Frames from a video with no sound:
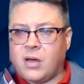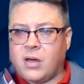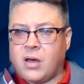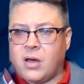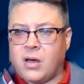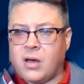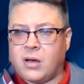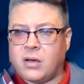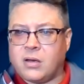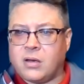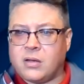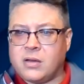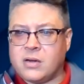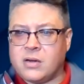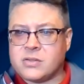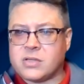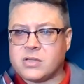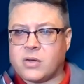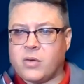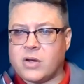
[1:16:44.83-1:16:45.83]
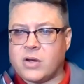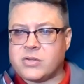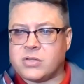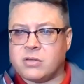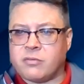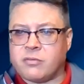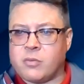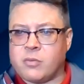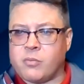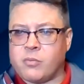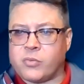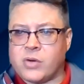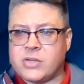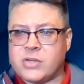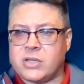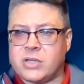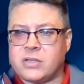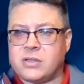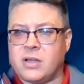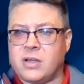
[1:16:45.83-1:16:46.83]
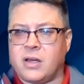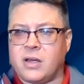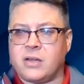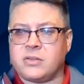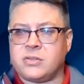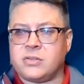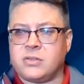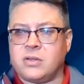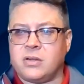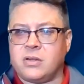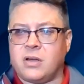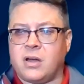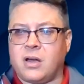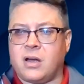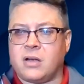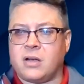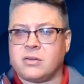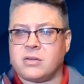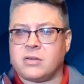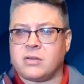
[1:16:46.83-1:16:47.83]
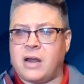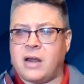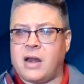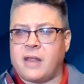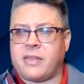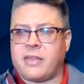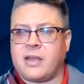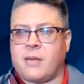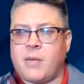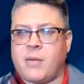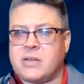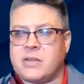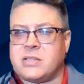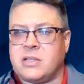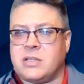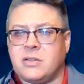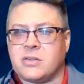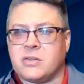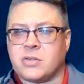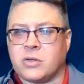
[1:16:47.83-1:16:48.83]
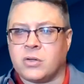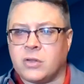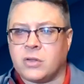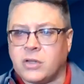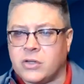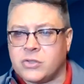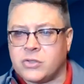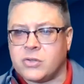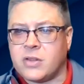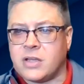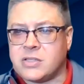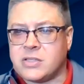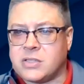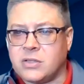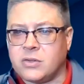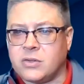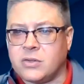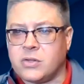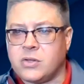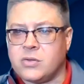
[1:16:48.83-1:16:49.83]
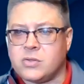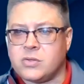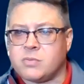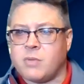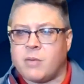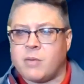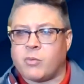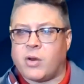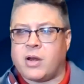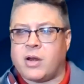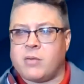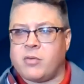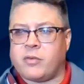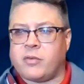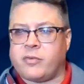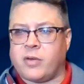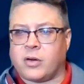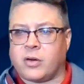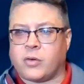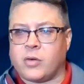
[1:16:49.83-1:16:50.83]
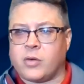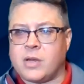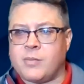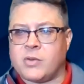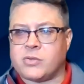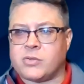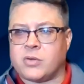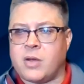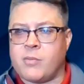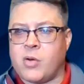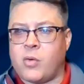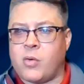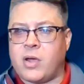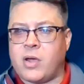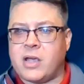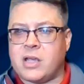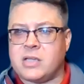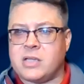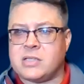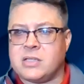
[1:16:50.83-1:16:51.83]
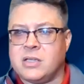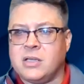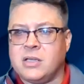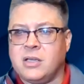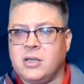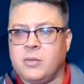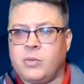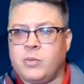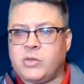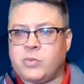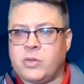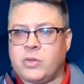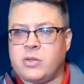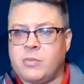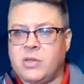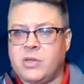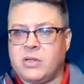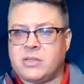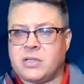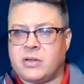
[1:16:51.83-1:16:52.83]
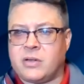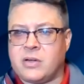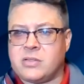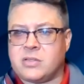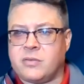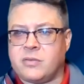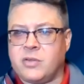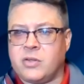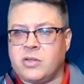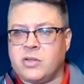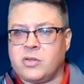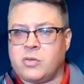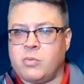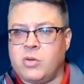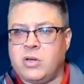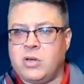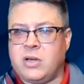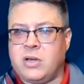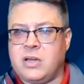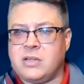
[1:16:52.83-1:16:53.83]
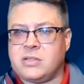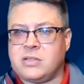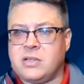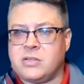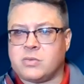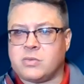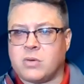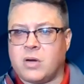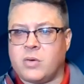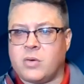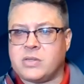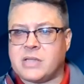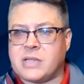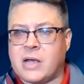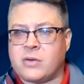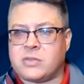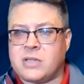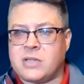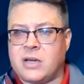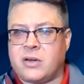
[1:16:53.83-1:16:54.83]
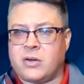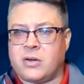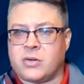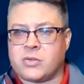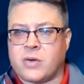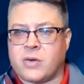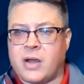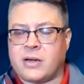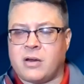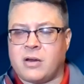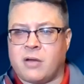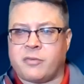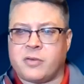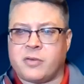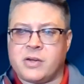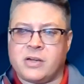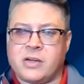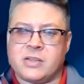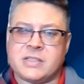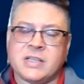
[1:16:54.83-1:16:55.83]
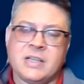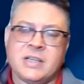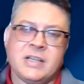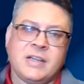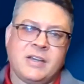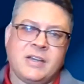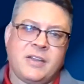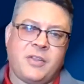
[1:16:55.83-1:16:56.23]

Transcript: uh, here's a question from Bridget, uh, uh, and I think I might have seen this earlier. Do they still use memorandum of agreements or MOAs between the military and civilian communities? These were always outdated or dragged out for years